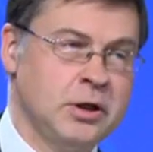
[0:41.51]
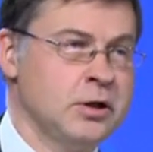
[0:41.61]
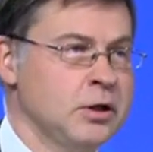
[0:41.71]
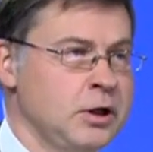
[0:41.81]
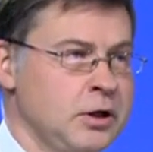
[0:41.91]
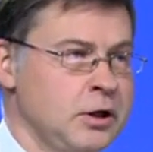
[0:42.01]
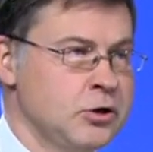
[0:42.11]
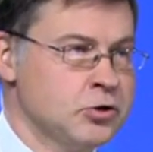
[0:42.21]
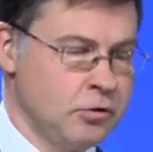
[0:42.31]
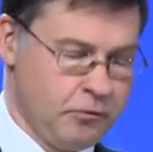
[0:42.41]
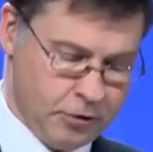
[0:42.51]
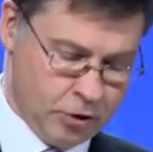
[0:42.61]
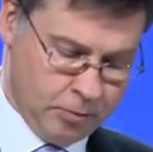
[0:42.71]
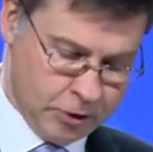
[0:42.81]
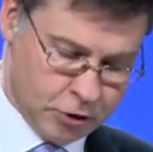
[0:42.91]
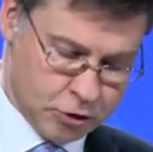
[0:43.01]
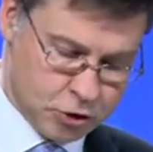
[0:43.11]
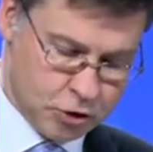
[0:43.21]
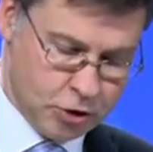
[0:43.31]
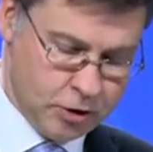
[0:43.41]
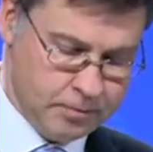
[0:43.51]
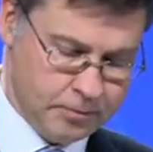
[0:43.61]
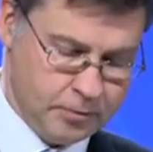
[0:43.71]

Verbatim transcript: Italy is of common concern.